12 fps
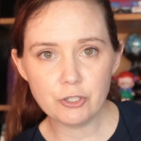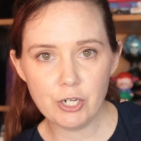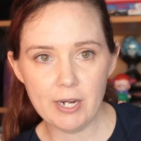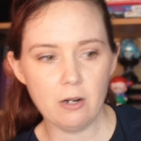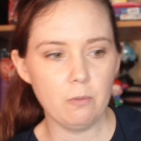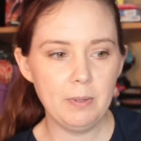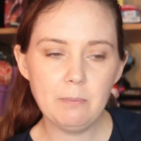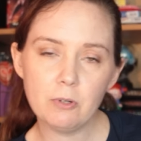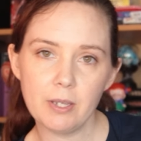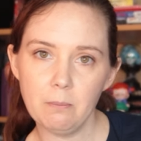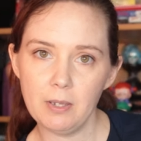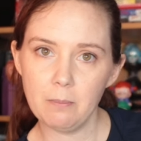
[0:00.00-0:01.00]
your channel.
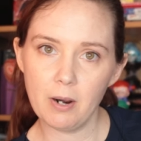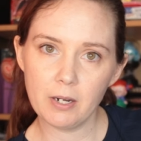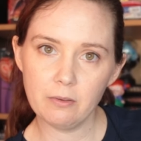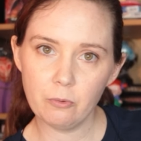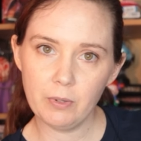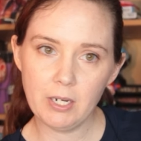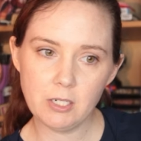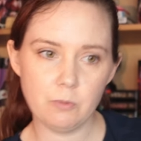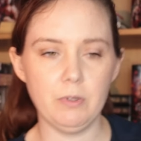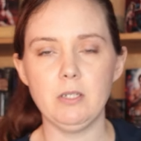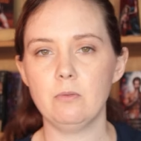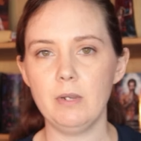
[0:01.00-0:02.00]
People can be a part of the reading
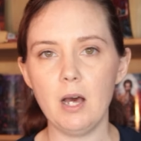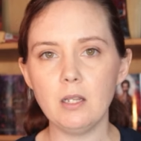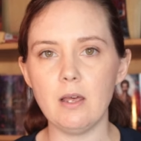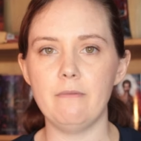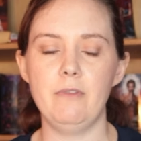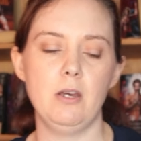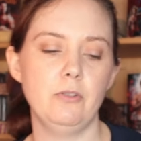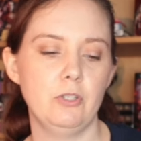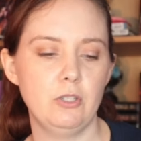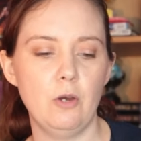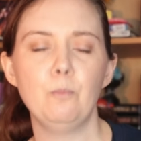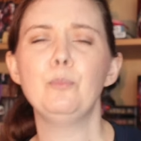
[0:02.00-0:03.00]
sprints. We all love
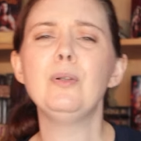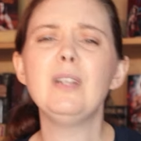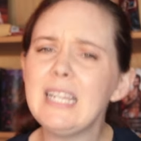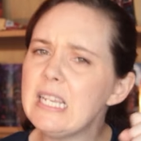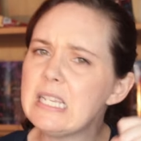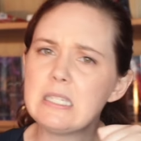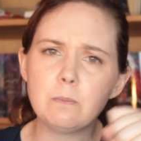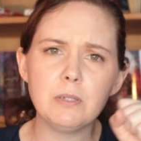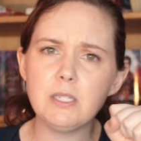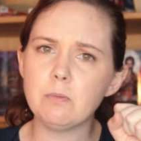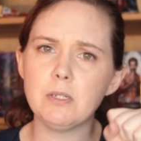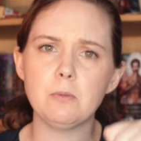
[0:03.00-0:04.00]
those. So please,
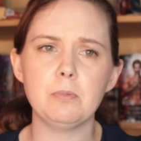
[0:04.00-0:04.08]
please, please,